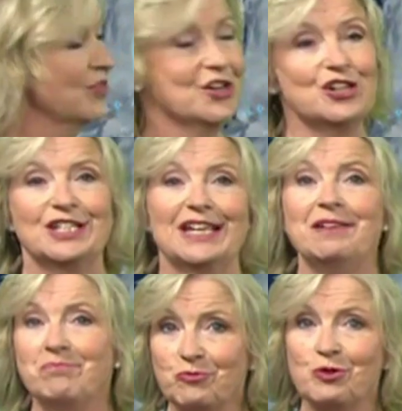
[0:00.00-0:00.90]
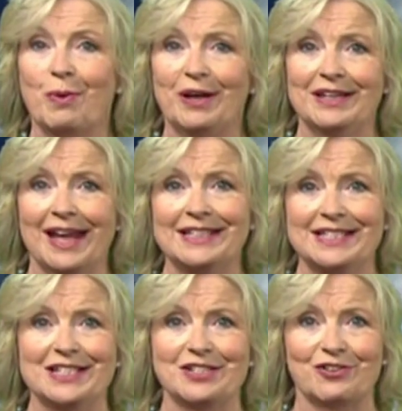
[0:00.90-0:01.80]
13 to about
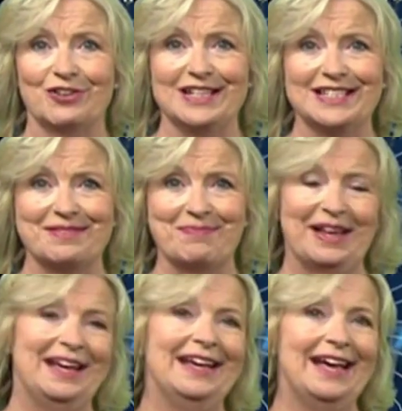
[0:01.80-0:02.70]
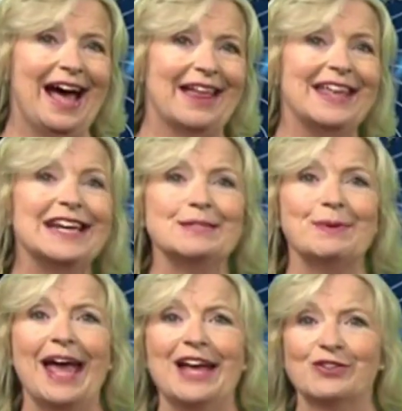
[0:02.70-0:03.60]
19 degrees. And then as
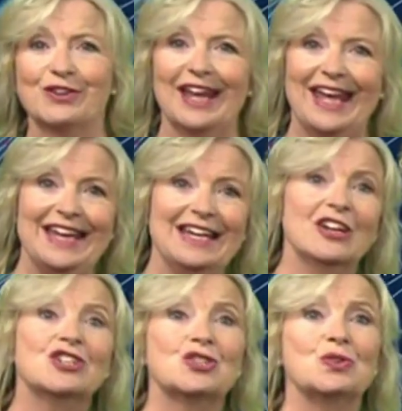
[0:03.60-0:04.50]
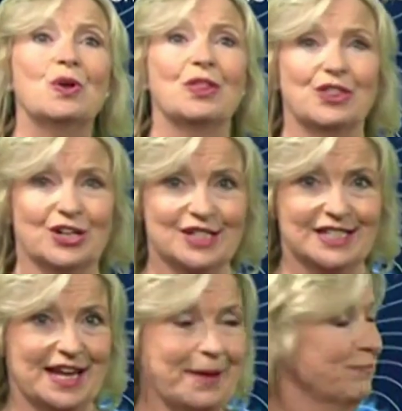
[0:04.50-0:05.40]
we head on into
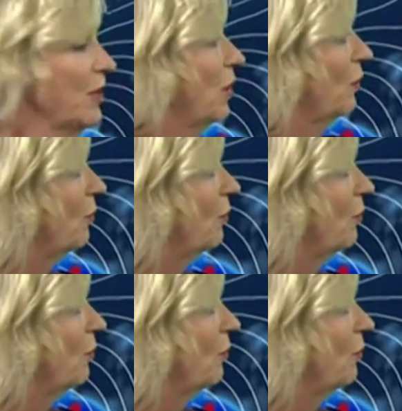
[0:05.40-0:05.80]
Thursday, well,